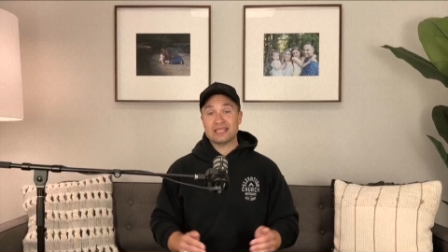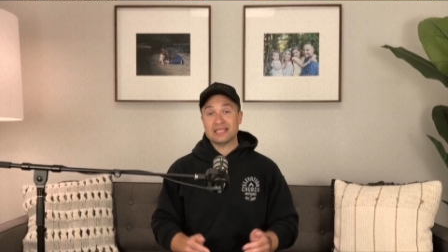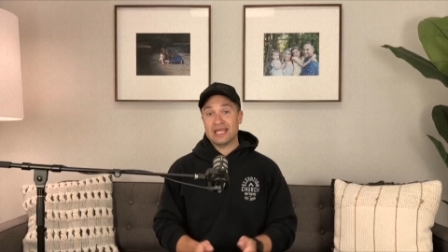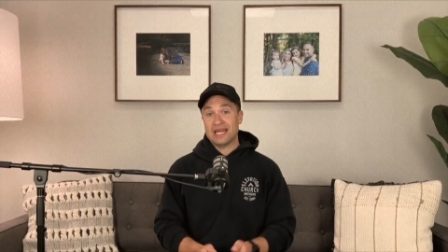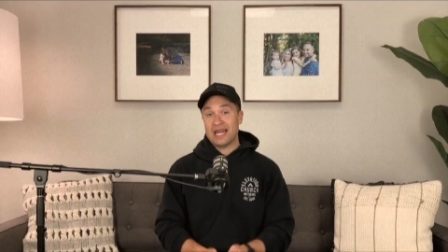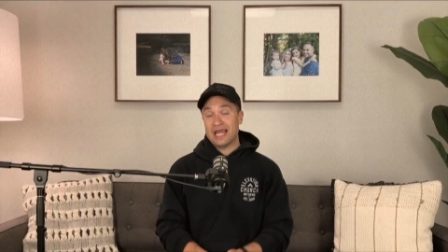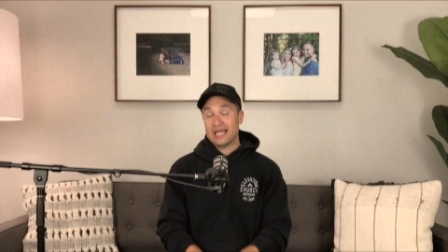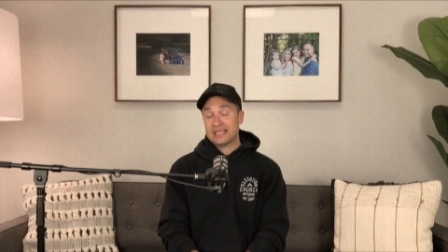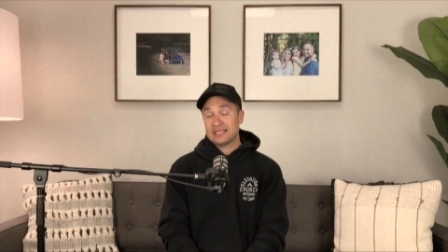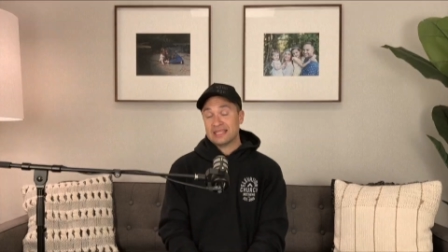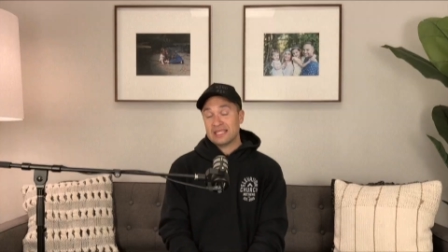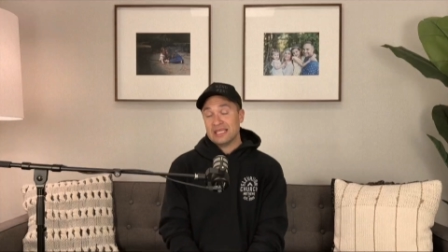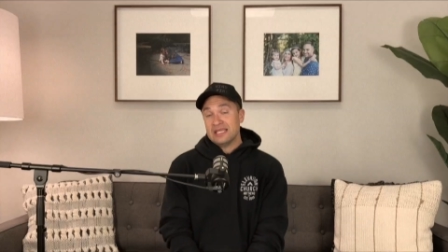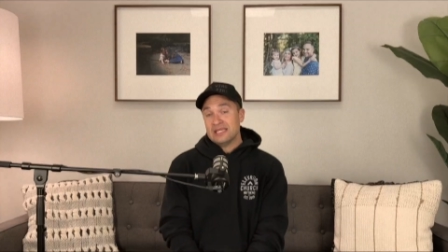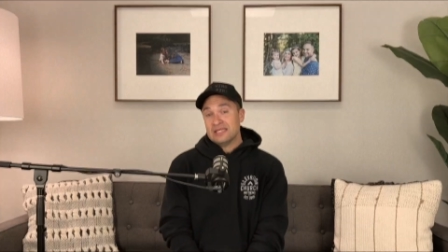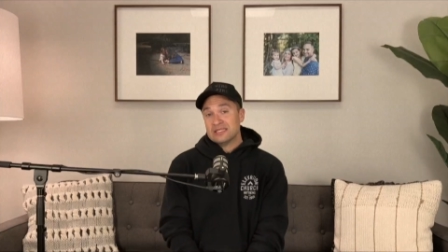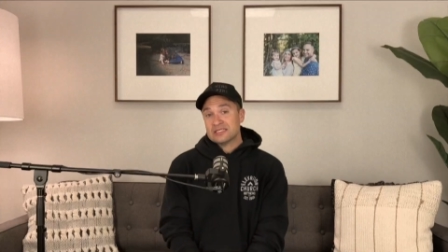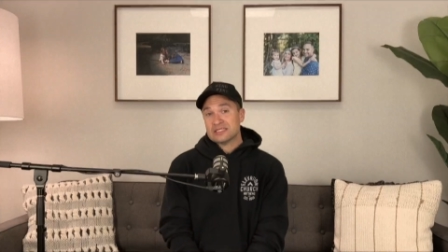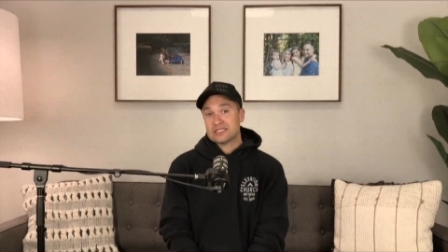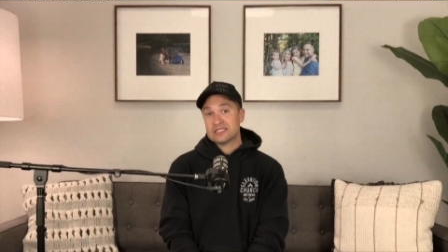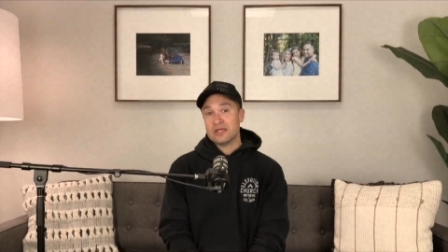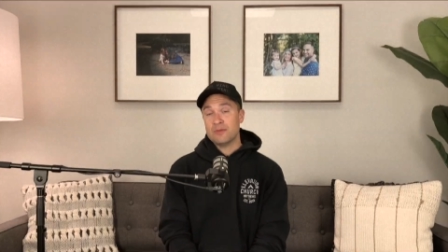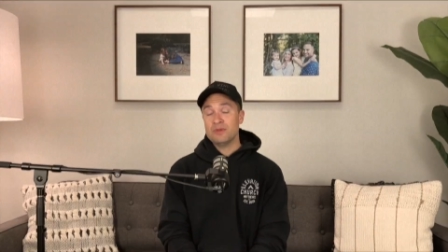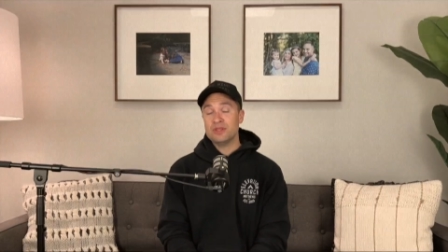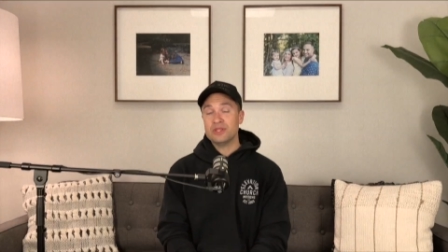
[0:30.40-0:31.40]
And I think
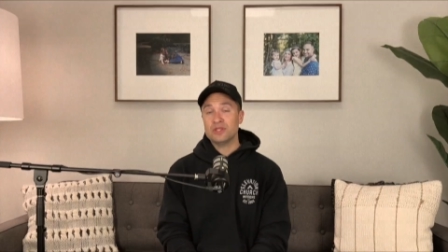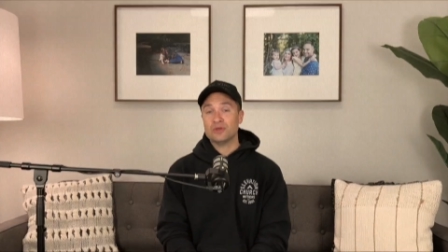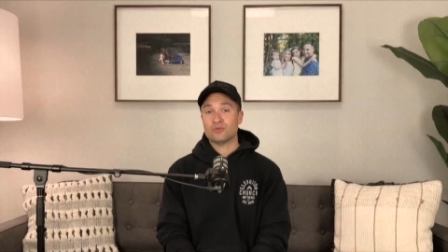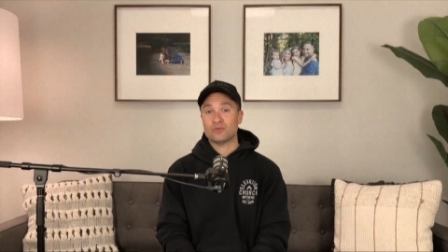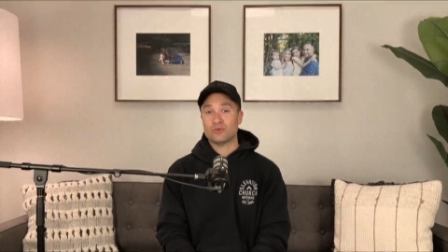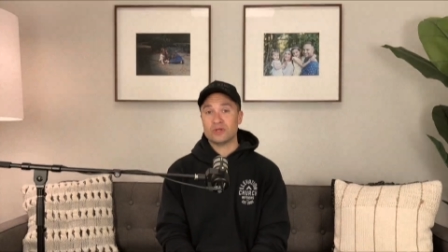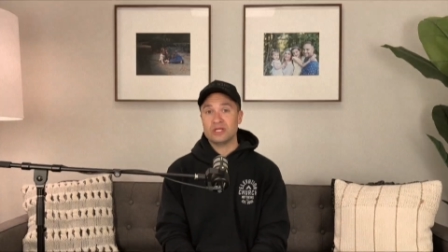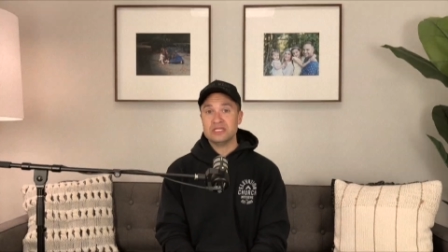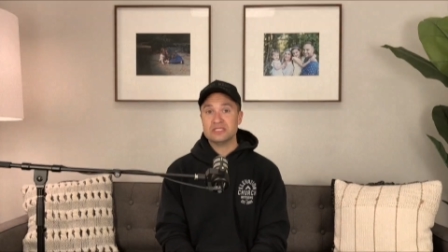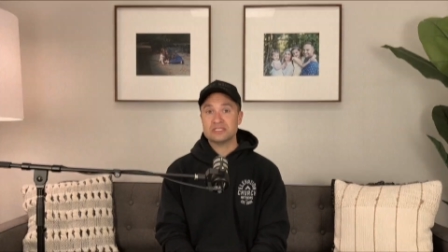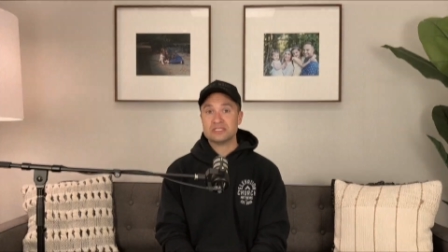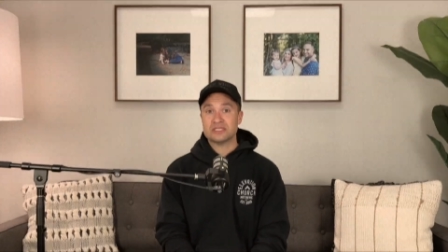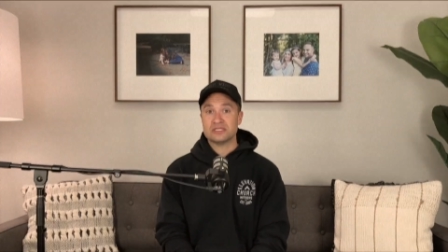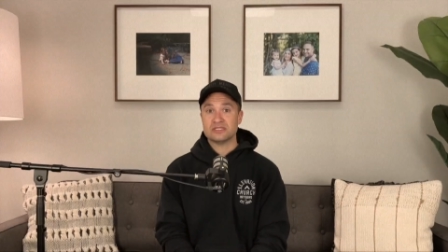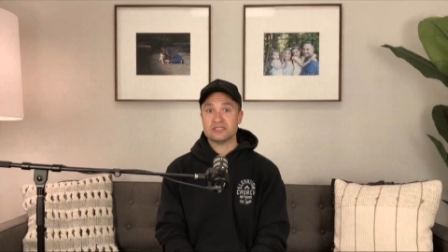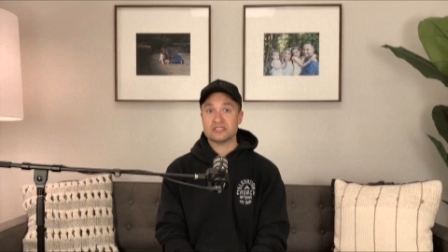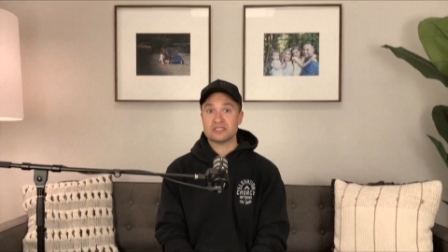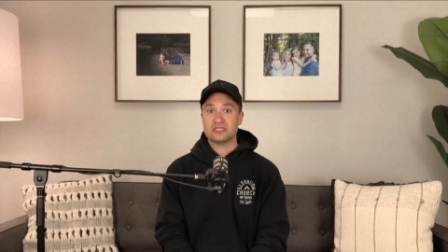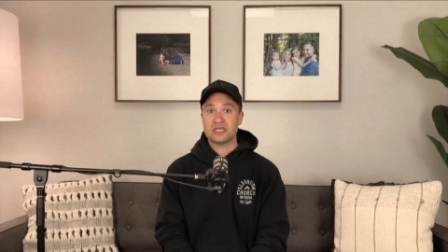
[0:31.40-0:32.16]
some of the reasons